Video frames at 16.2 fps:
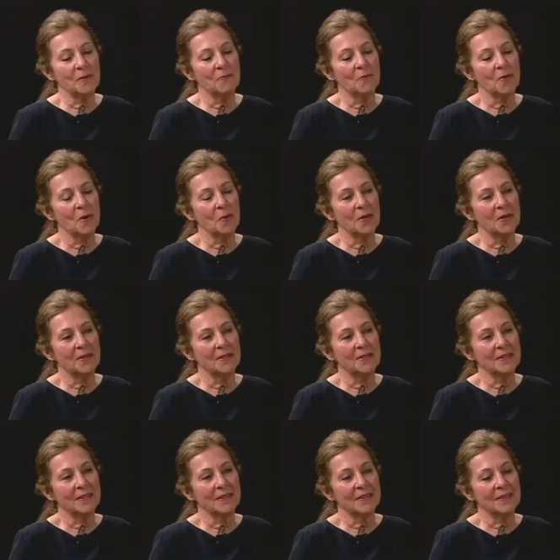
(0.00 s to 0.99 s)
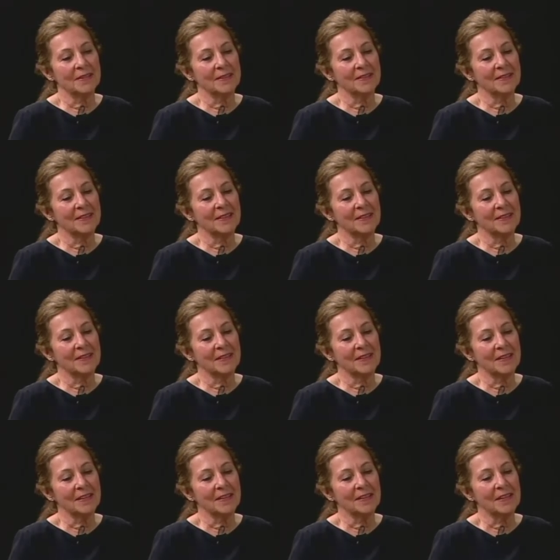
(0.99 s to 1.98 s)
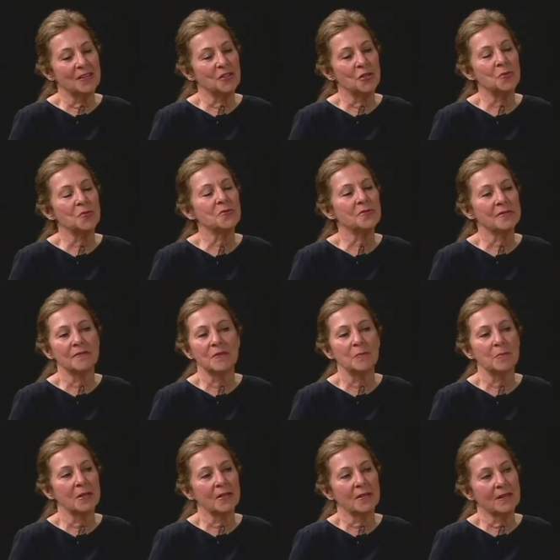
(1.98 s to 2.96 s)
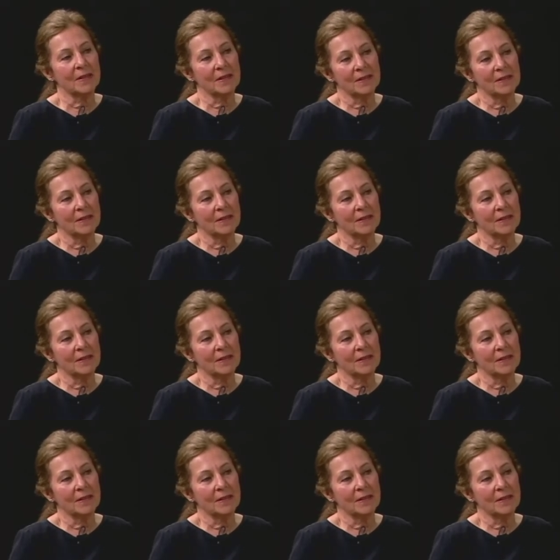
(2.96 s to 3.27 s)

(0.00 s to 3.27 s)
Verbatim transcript: forward in use of the building?